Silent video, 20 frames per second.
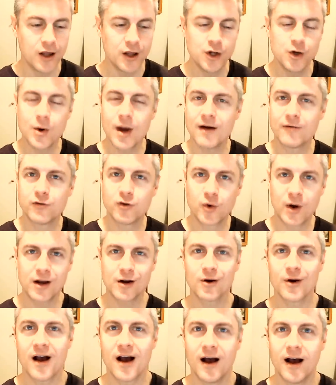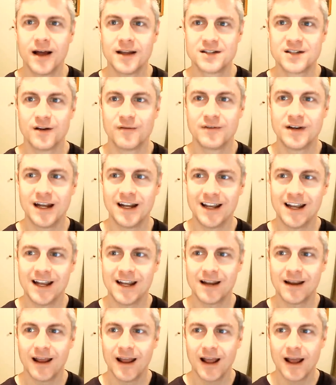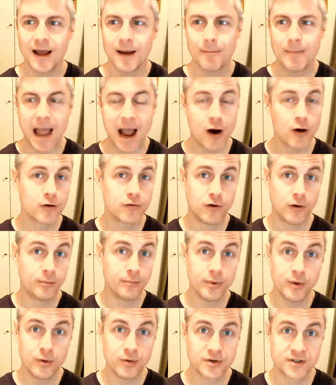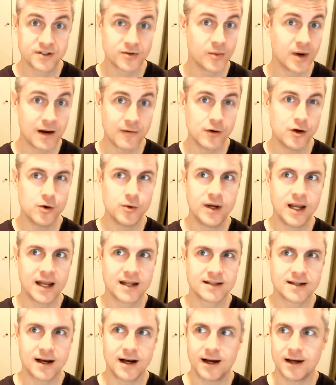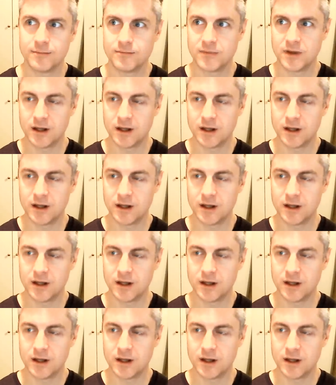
you have greater odds of getting powerful boosts whenever you get uh,